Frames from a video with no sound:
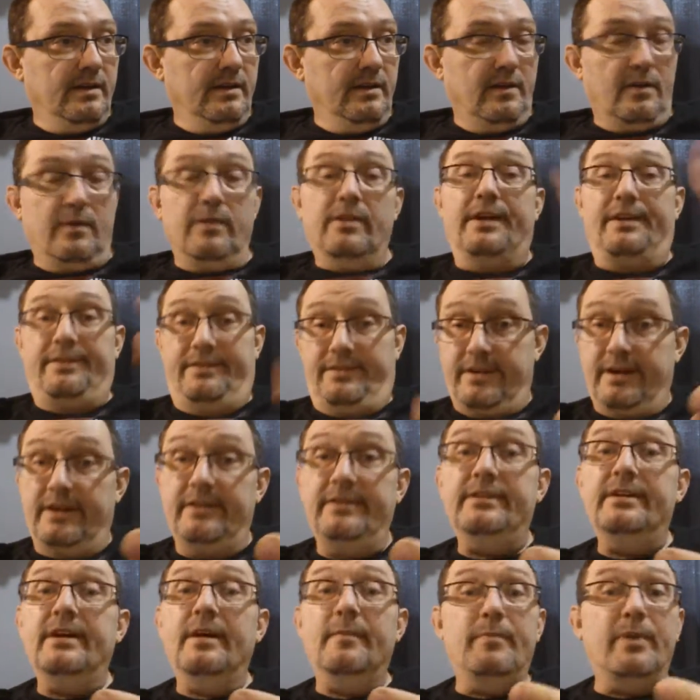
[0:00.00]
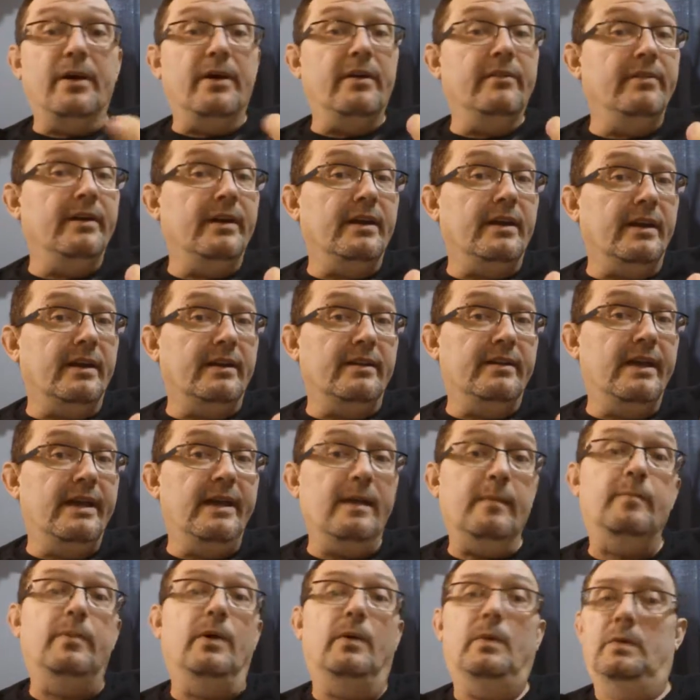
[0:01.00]
there's your perfect
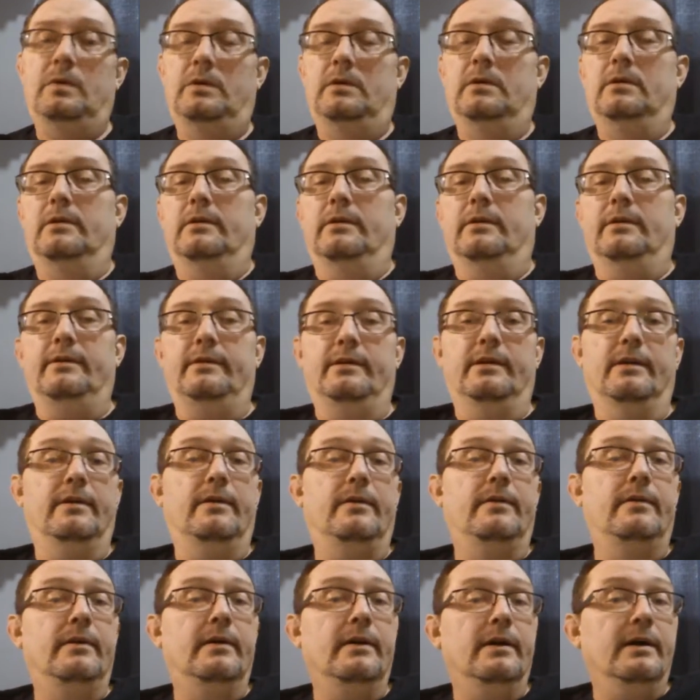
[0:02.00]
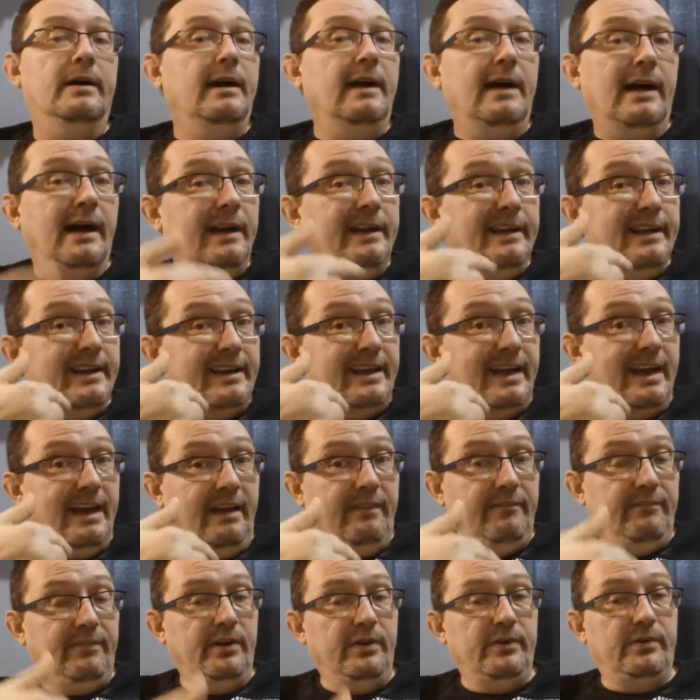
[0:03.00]
example. I did
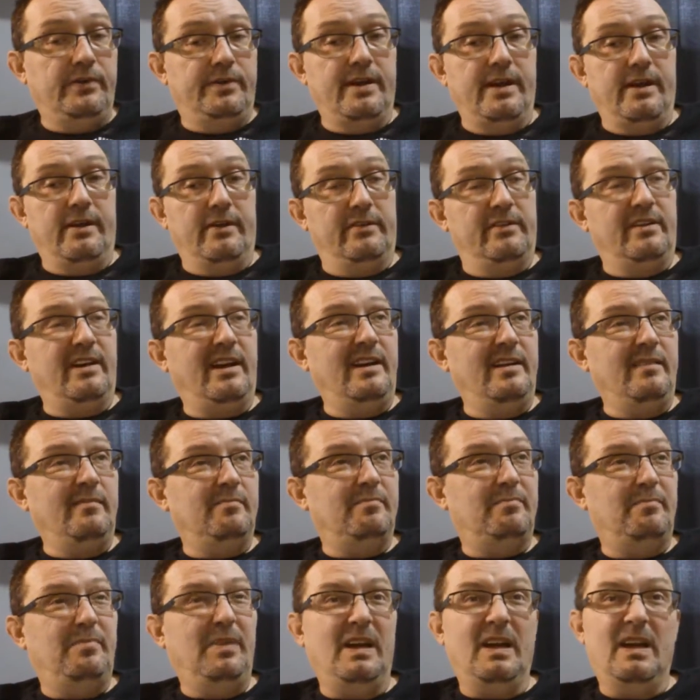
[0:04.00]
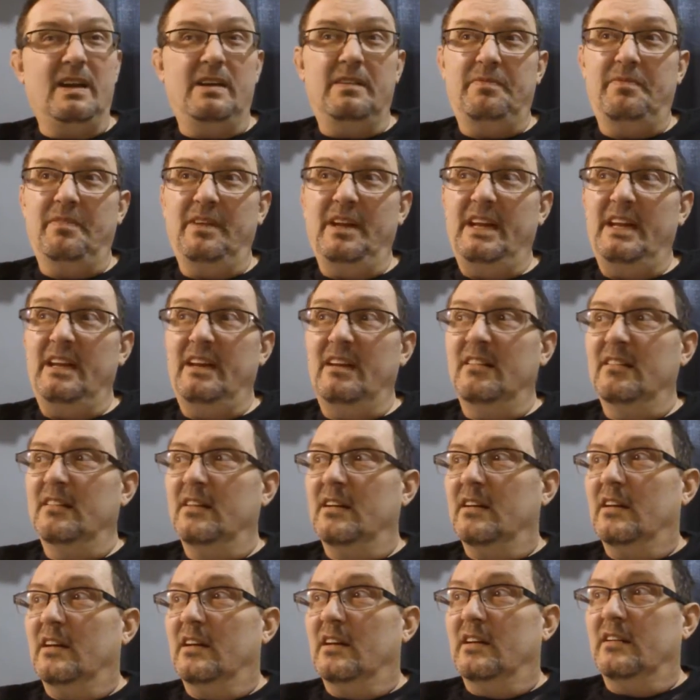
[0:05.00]
canned food challenge. I ate pig's feet,
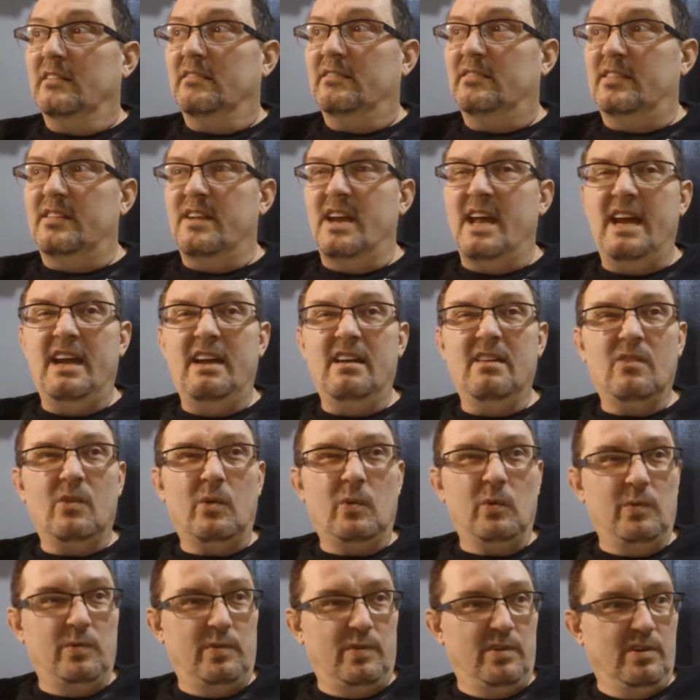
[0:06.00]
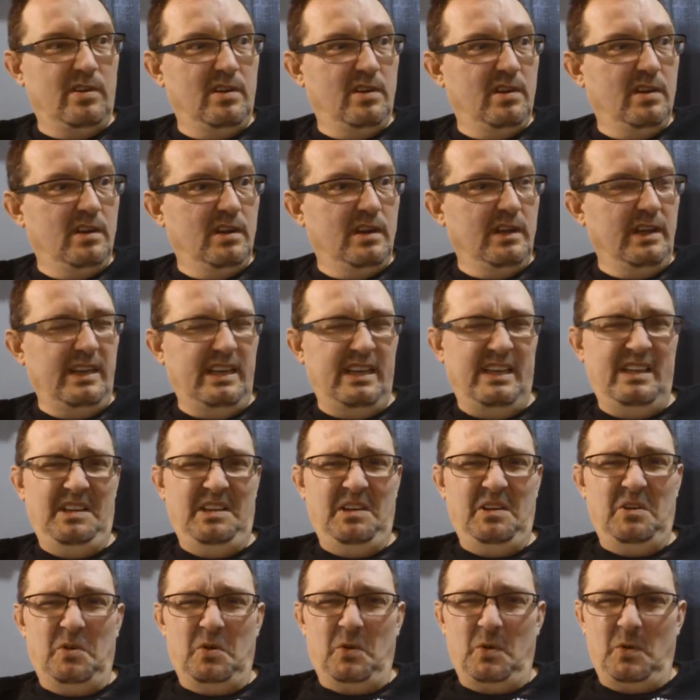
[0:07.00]
snails,
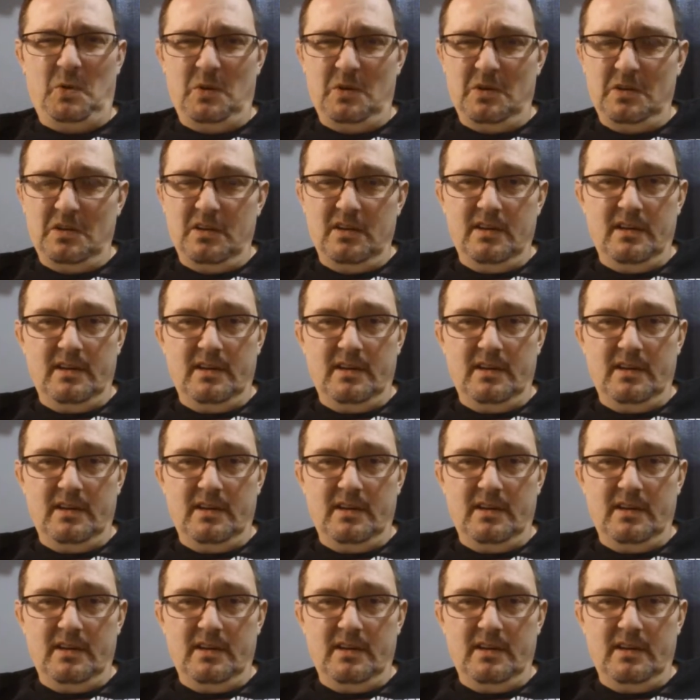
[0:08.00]
eel.